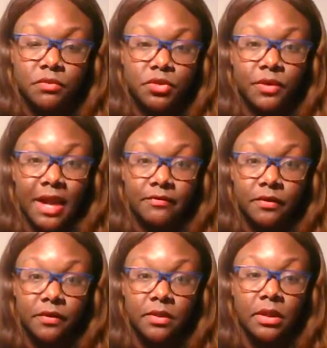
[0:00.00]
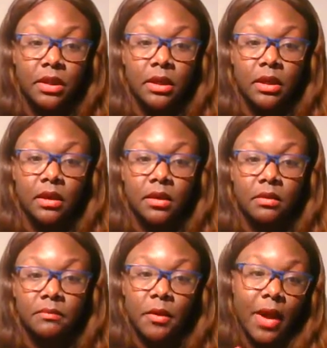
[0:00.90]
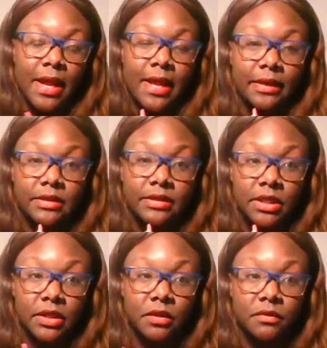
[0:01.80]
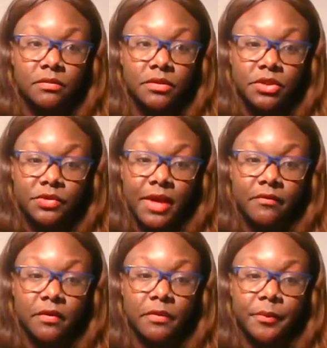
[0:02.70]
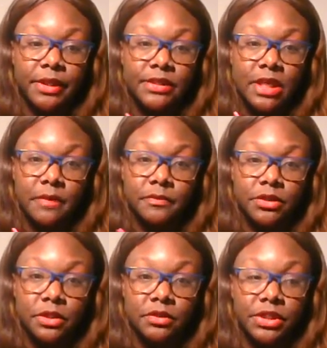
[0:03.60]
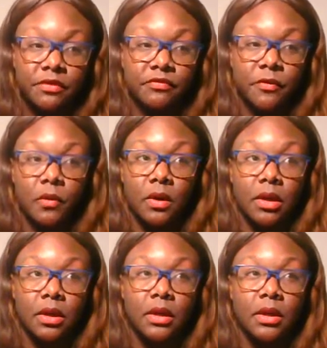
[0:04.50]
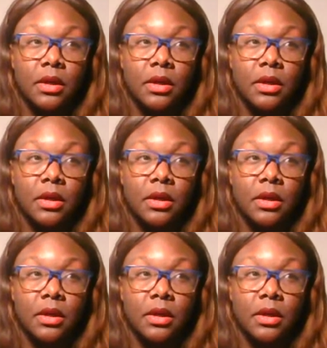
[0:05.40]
travel um, and why I continue to travel because I'm searching for,